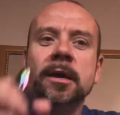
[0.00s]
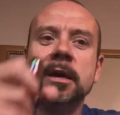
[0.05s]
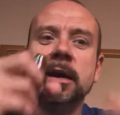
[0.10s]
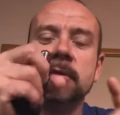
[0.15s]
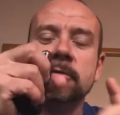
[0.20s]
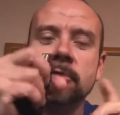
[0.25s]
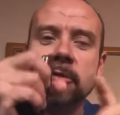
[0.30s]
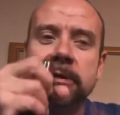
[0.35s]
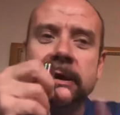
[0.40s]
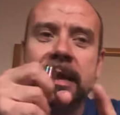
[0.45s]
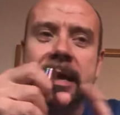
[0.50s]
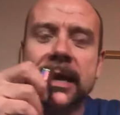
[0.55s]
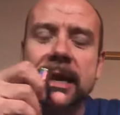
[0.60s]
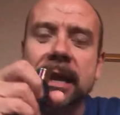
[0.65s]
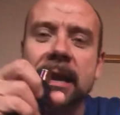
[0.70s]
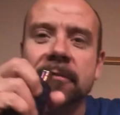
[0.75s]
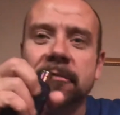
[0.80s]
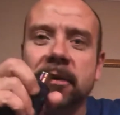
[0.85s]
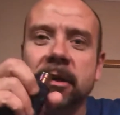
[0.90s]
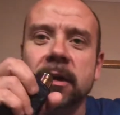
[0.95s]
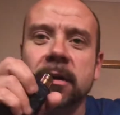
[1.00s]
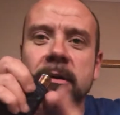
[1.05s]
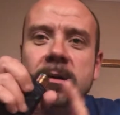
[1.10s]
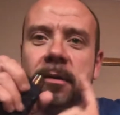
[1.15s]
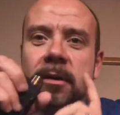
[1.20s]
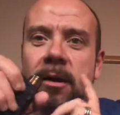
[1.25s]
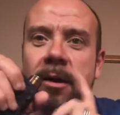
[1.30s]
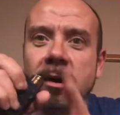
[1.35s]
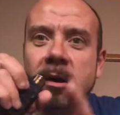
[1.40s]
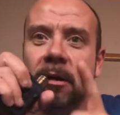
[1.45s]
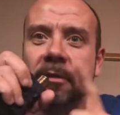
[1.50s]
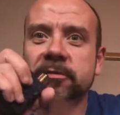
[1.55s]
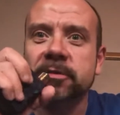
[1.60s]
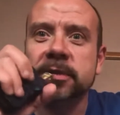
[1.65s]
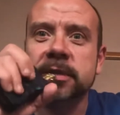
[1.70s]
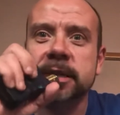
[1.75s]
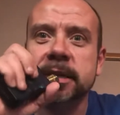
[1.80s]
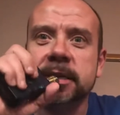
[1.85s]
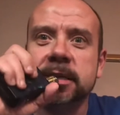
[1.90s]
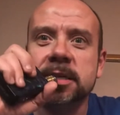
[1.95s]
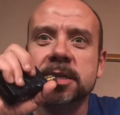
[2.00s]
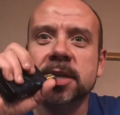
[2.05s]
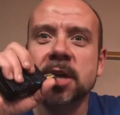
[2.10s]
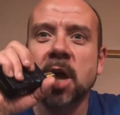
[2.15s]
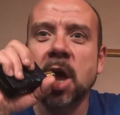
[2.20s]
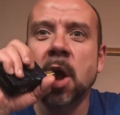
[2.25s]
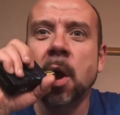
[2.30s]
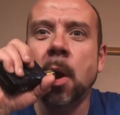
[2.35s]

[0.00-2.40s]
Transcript: a very clever aftertaste.